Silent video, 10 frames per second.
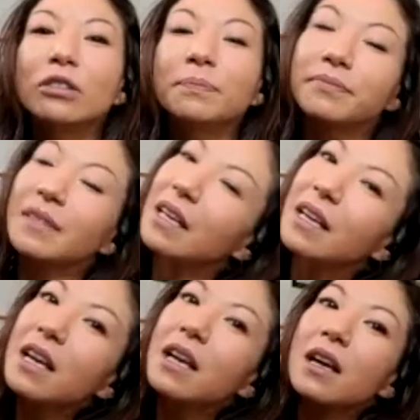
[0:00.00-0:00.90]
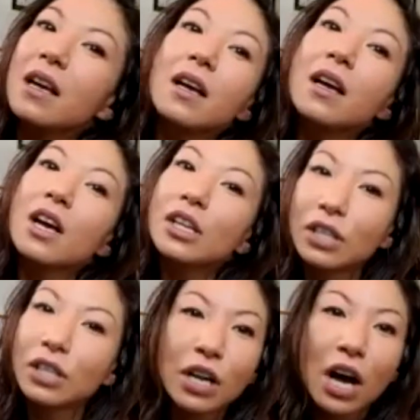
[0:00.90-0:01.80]
I'm in LA. What are we gonna do? What's a
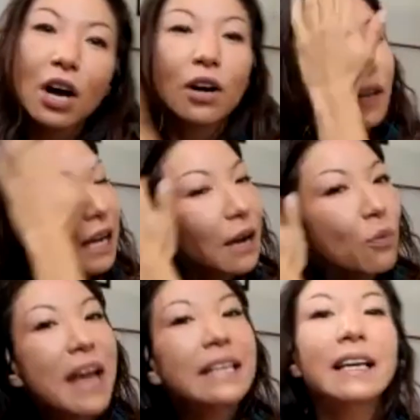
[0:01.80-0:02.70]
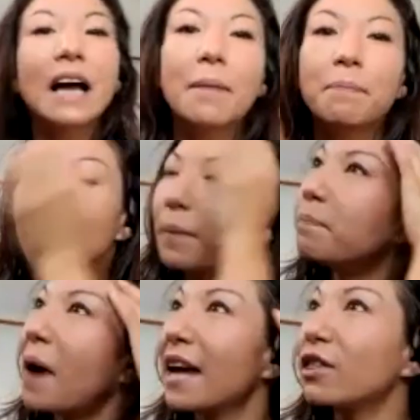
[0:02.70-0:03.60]
perfect? waking up
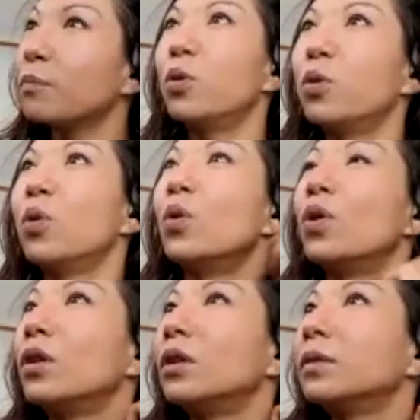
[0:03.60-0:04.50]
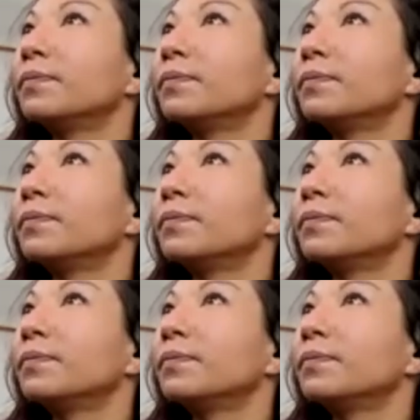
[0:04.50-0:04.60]
by the pool